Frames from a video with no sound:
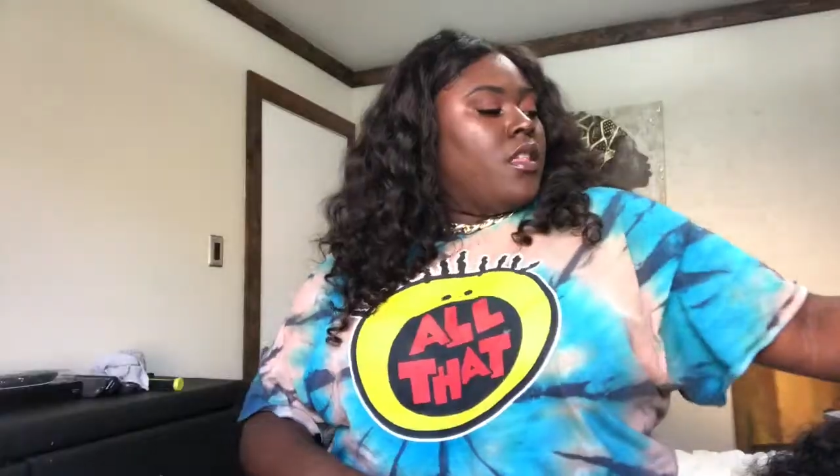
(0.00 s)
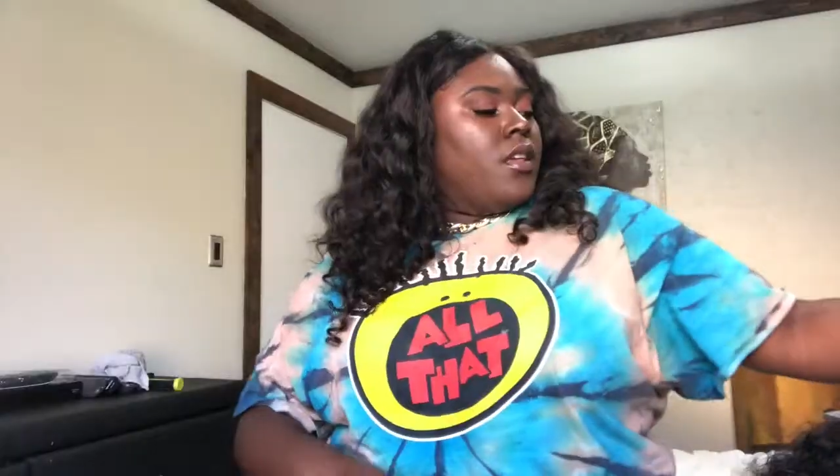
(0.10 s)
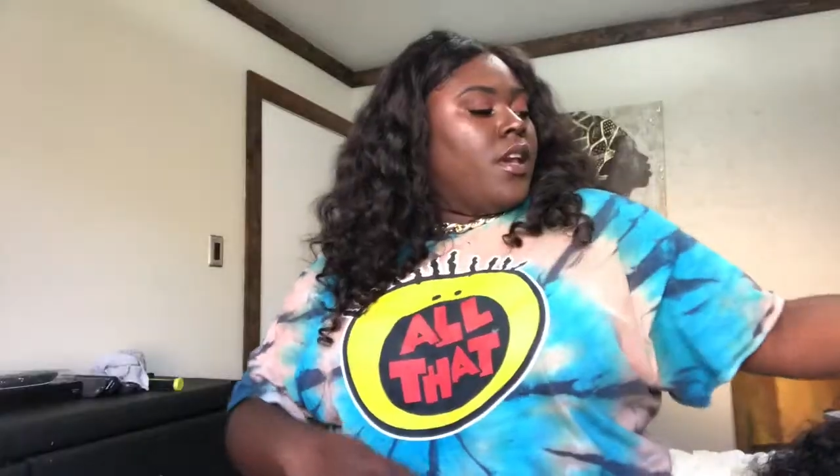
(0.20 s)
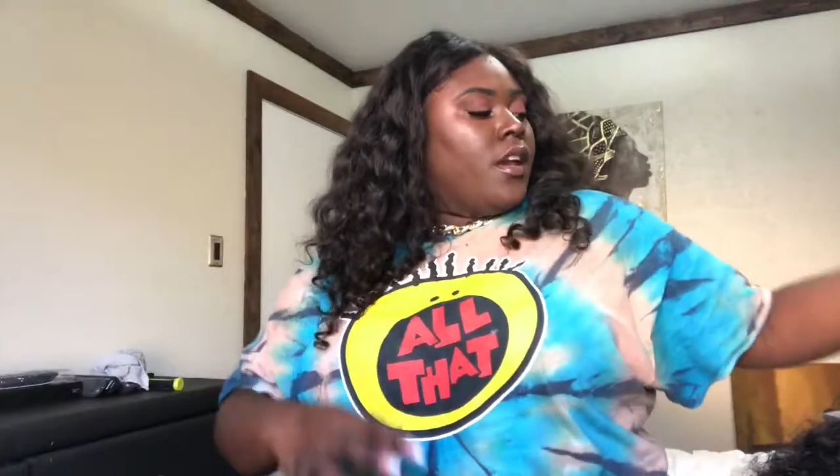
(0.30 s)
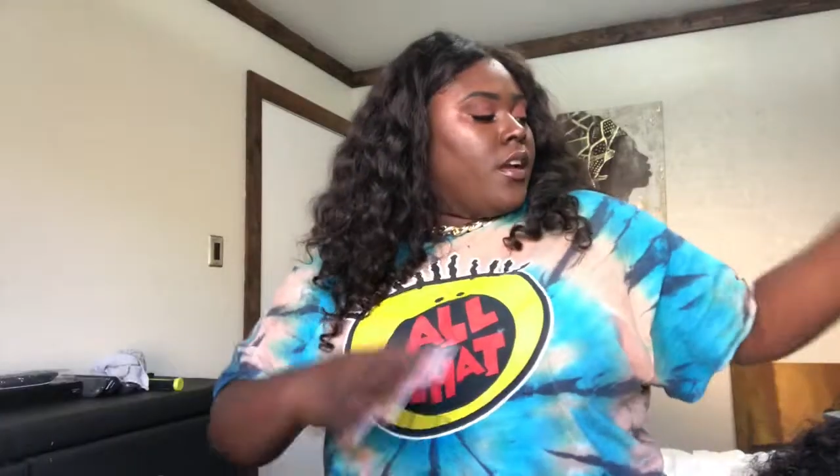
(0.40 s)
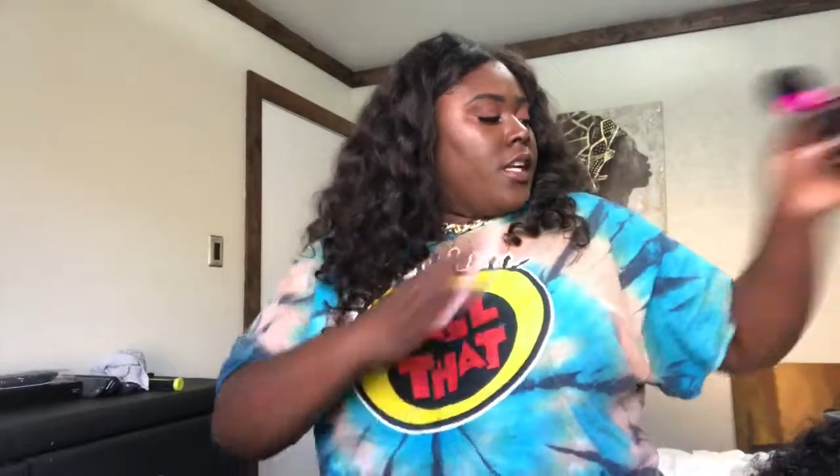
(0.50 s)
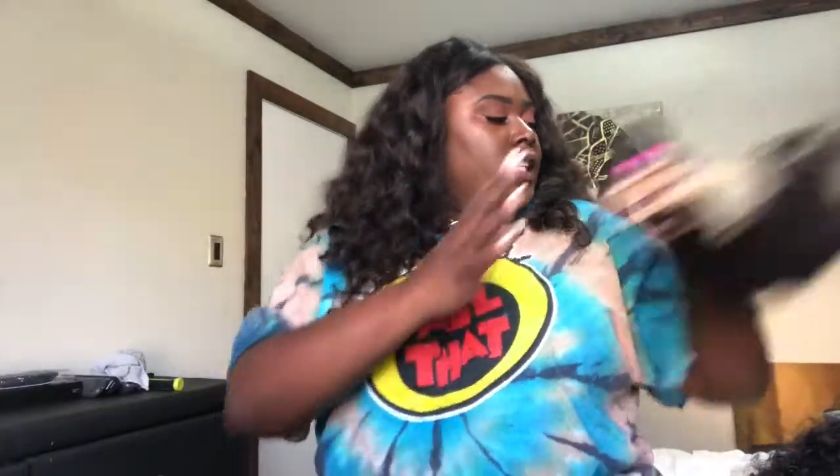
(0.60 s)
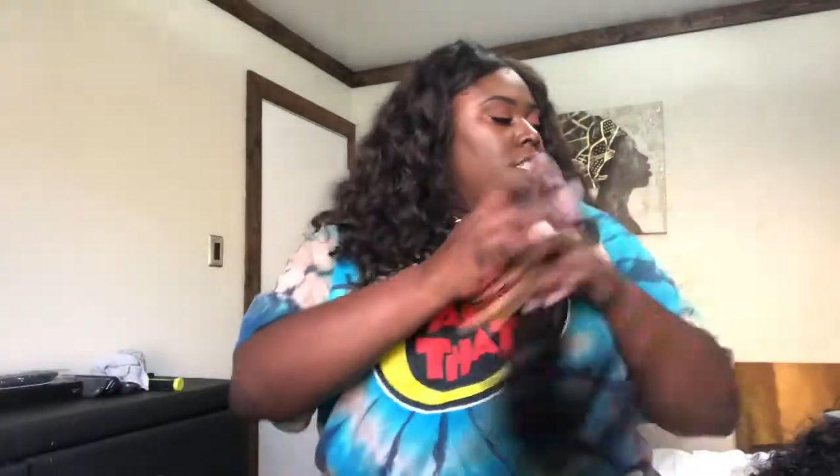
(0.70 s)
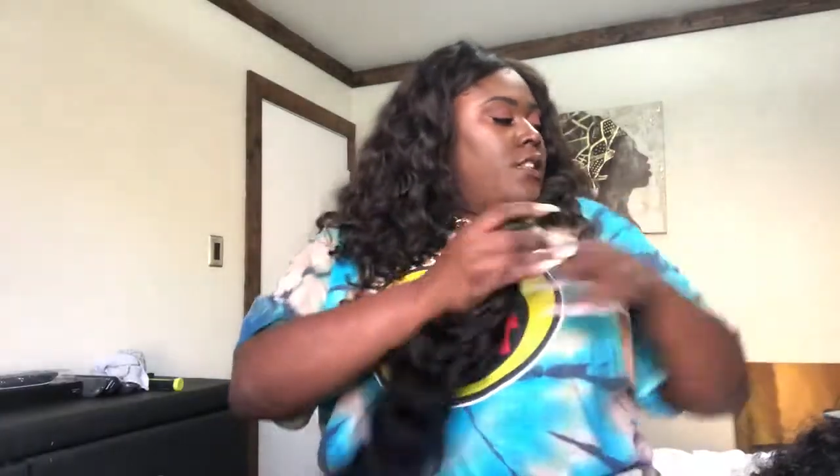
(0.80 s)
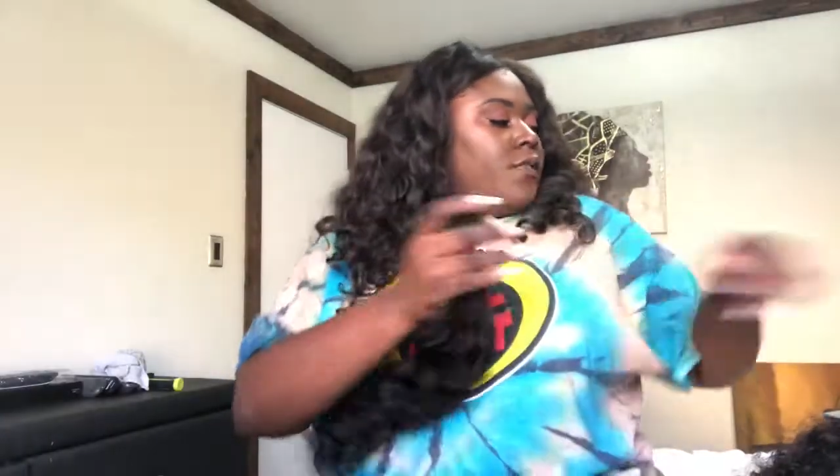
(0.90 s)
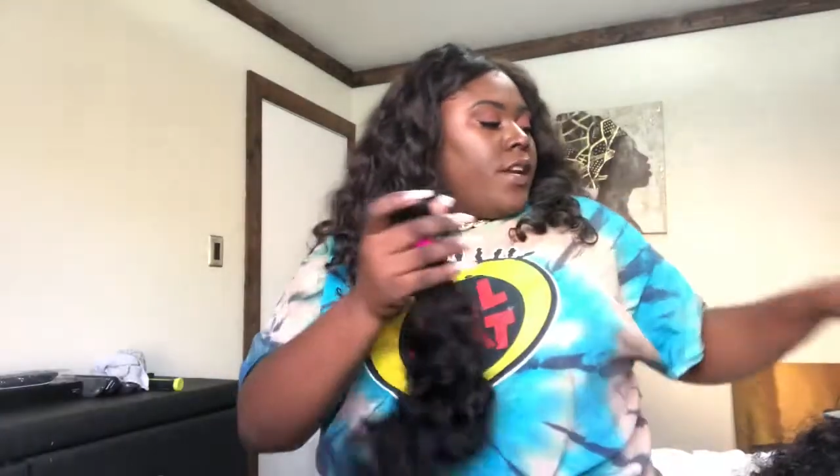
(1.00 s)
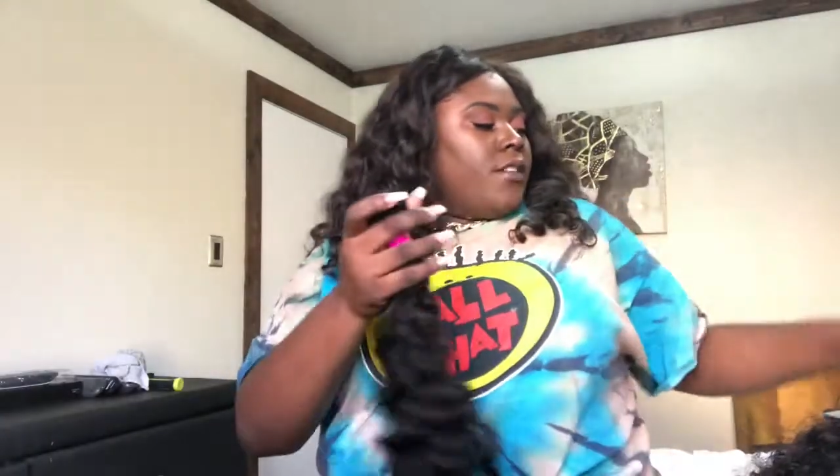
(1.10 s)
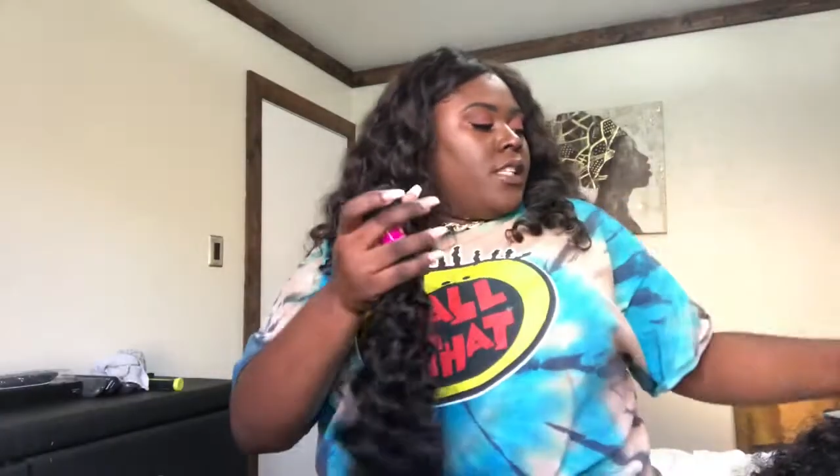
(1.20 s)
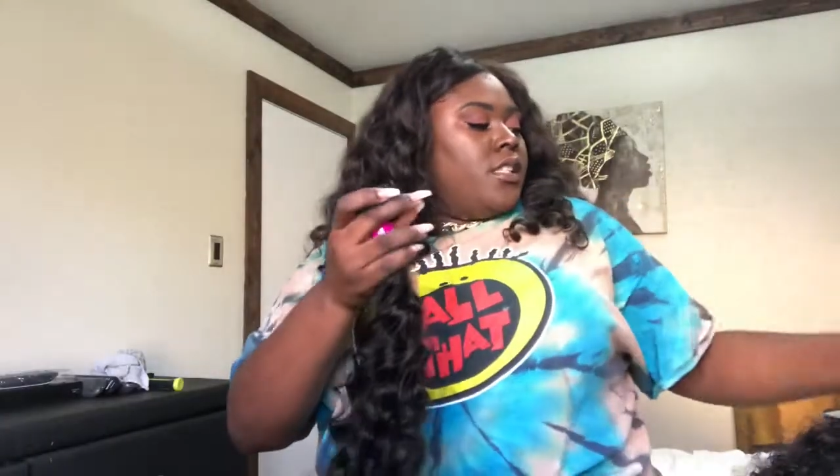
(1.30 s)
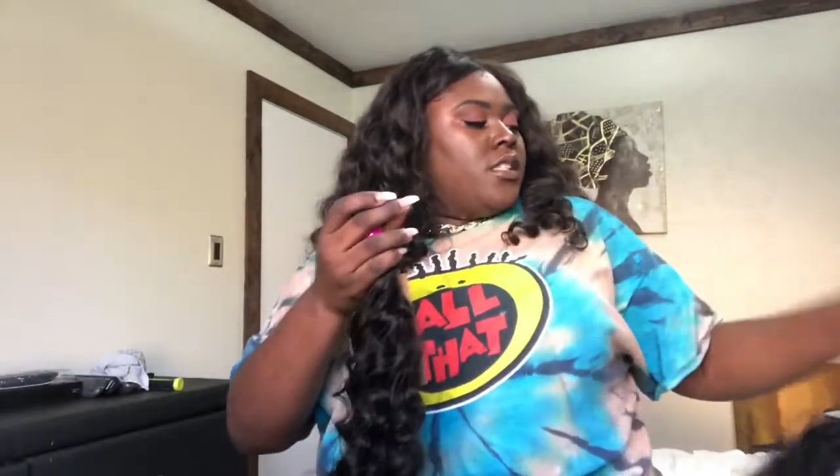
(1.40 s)
The hair is
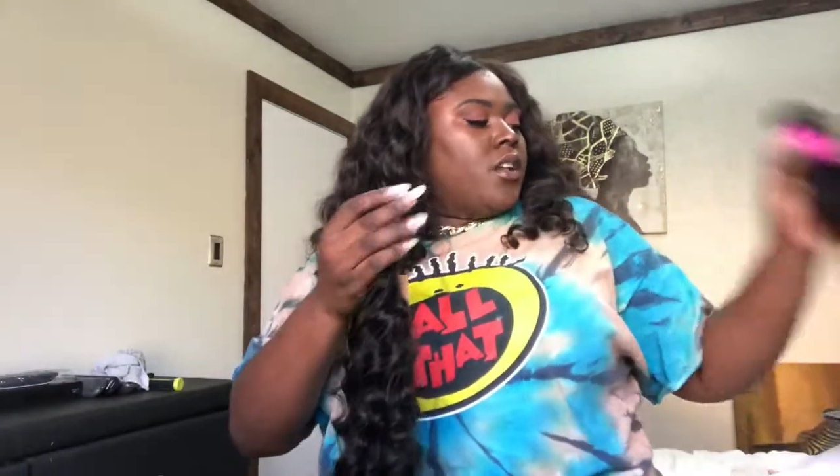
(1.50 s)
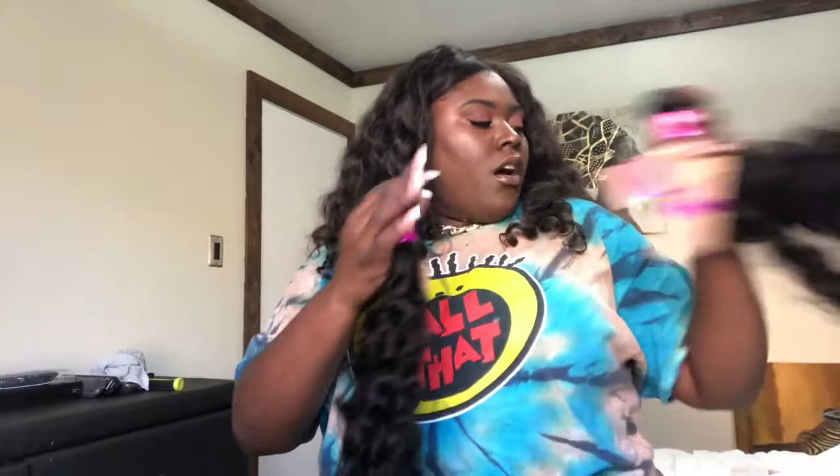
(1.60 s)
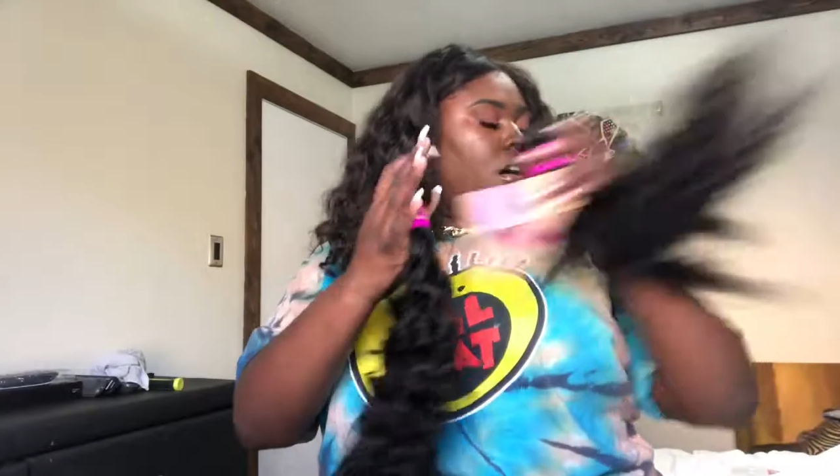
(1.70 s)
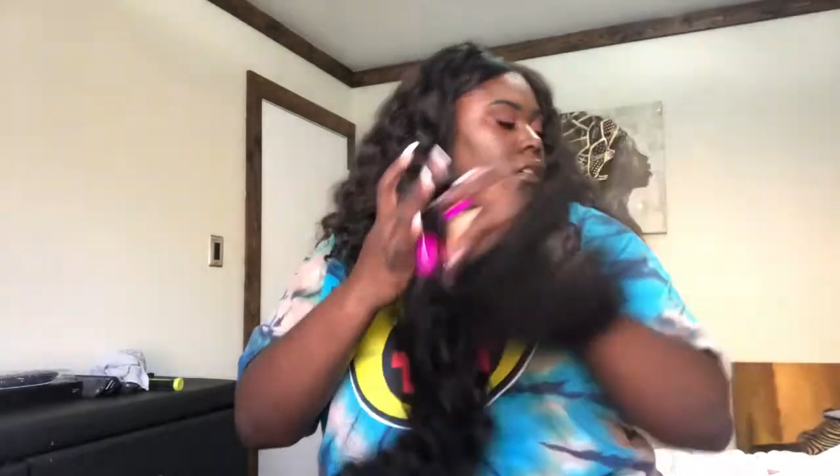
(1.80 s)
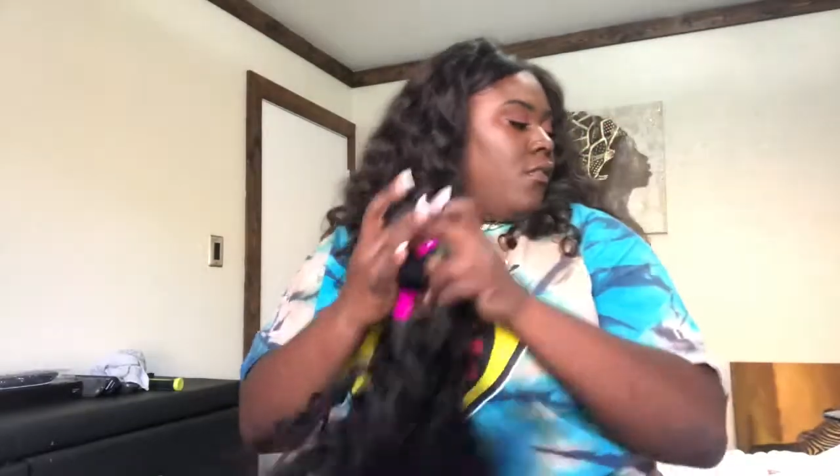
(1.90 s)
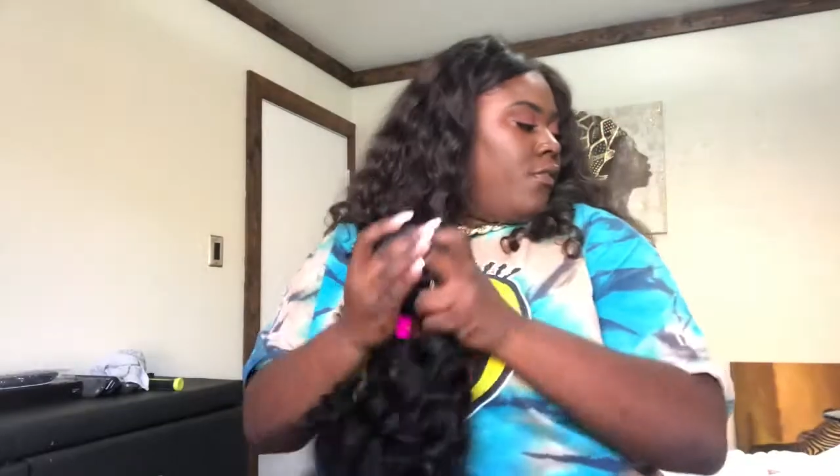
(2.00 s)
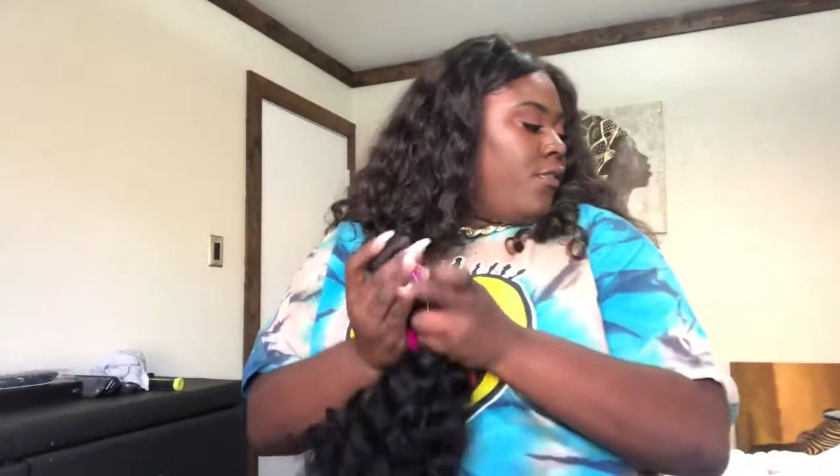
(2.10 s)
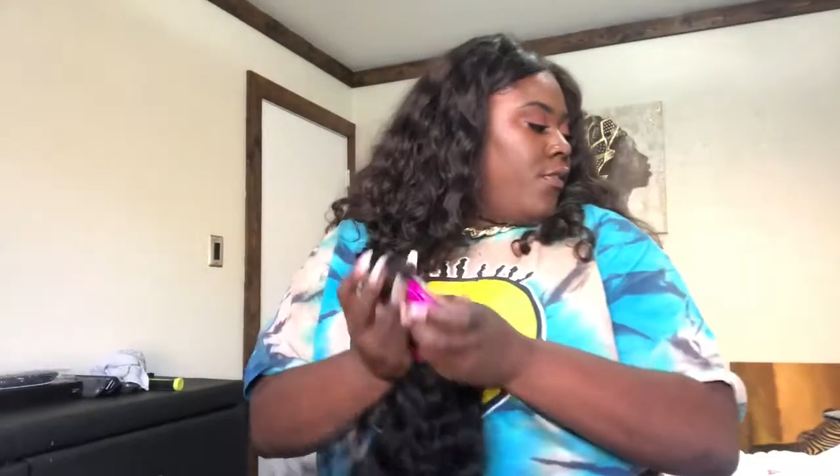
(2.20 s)
very soft.